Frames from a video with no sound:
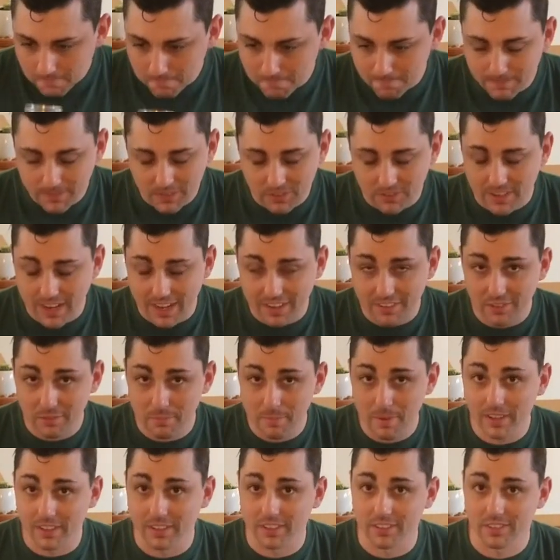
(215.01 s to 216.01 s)
Does not
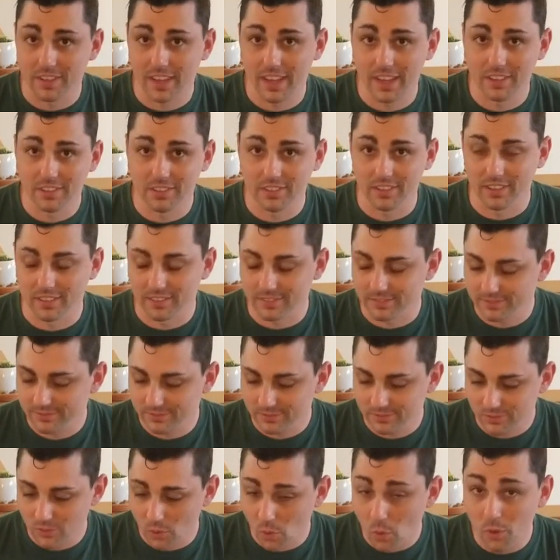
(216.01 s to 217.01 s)
smell as hazy
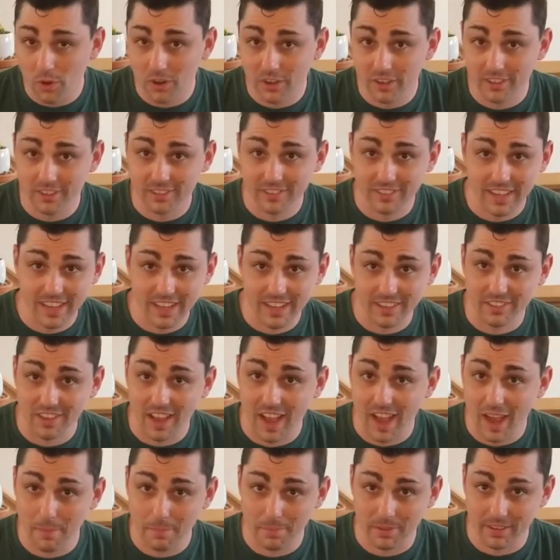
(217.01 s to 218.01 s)
or as
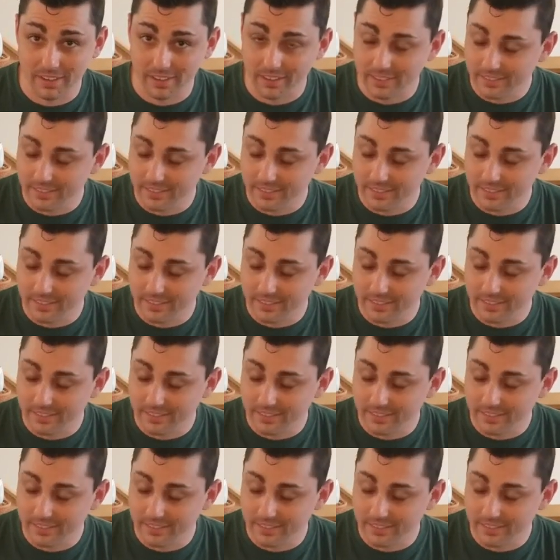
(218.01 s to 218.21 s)
hoppy.